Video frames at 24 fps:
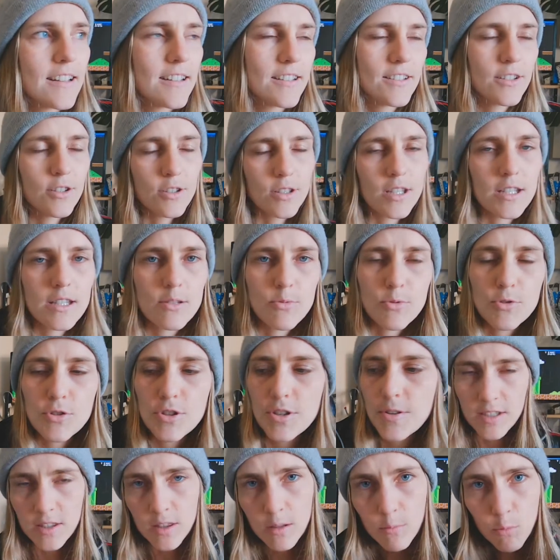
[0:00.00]
No, that's rude.
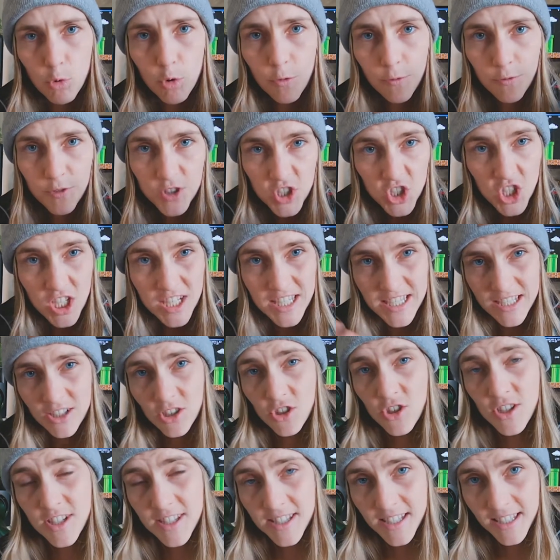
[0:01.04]
The more visually
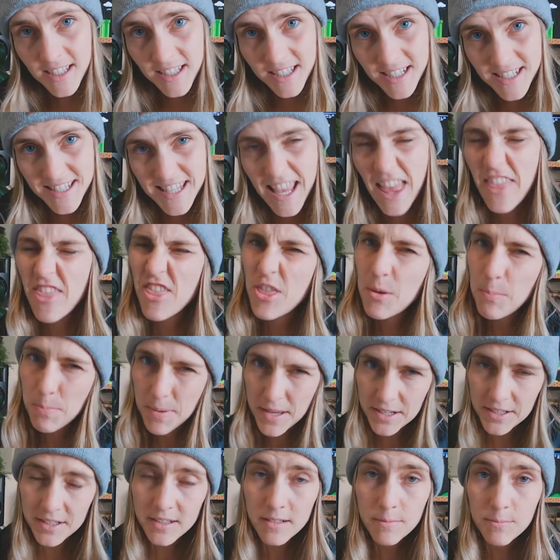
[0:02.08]
interesting it is, the
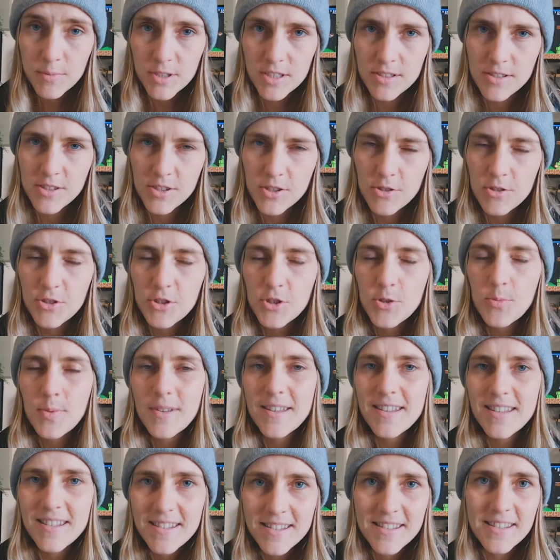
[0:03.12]
better, because YouTube
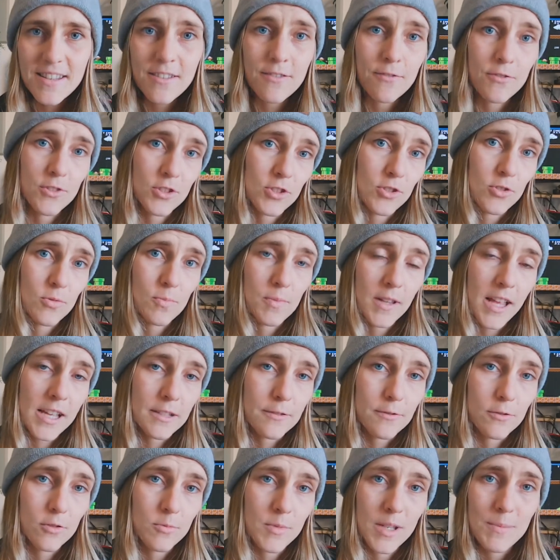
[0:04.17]
is a visual
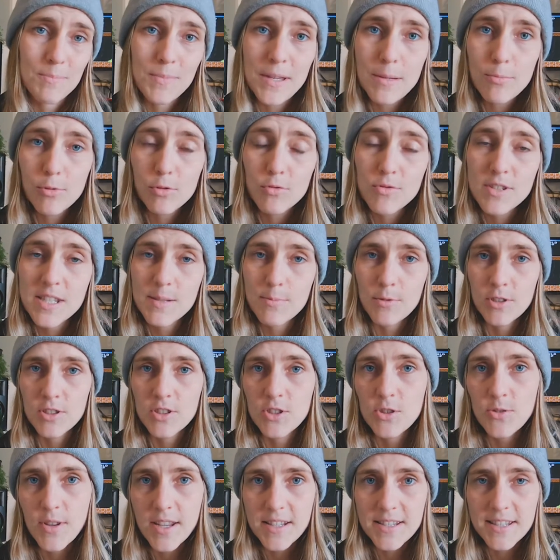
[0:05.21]
platform and people respond
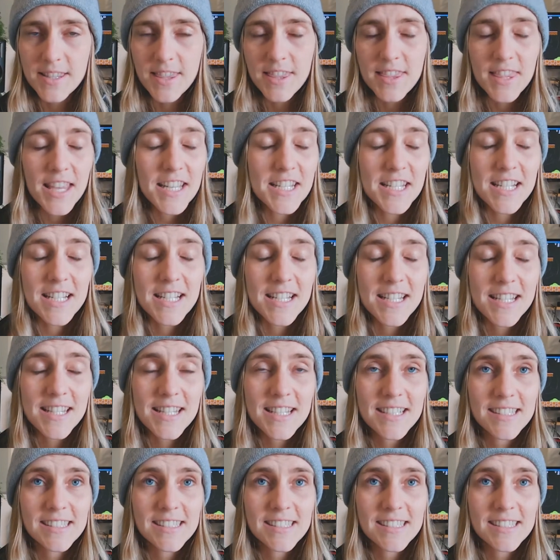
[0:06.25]
to aesthetics.